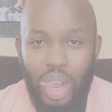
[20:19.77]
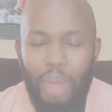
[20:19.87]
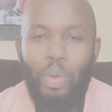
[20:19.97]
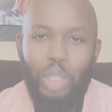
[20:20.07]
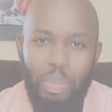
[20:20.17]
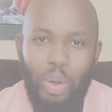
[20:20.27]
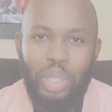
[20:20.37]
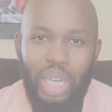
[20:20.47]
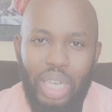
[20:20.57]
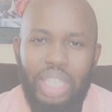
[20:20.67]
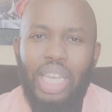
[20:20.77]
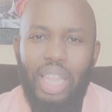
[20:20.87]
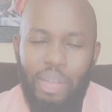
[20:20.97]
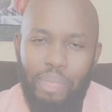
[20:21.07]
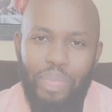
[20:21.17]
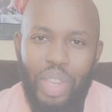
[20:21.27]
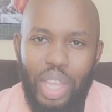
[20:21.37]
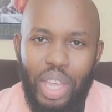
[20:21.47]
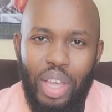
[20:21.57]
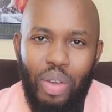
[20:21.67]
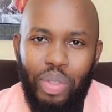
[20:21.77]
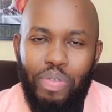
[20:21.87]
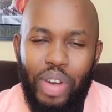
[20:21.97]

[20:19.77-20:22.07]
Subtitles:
and most importantly, share them with